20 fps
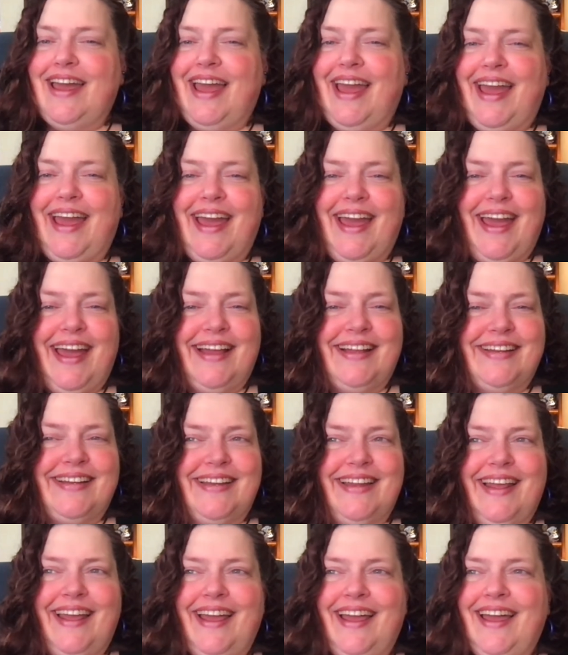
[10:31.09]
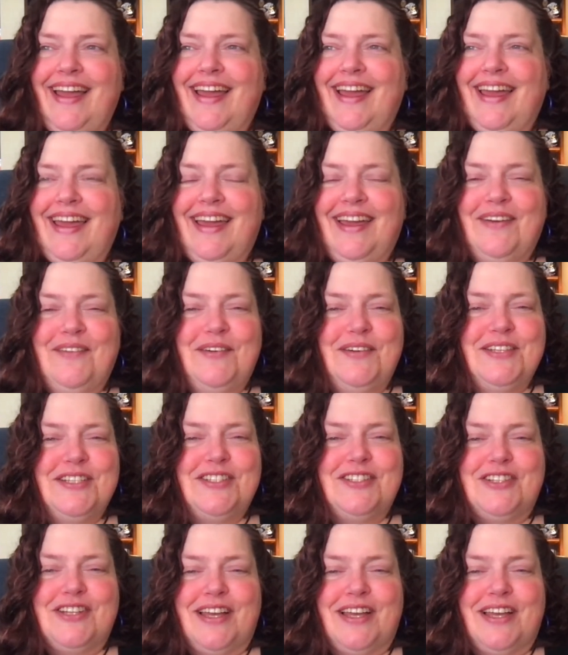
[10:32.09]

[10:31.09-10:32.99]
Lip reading: And it was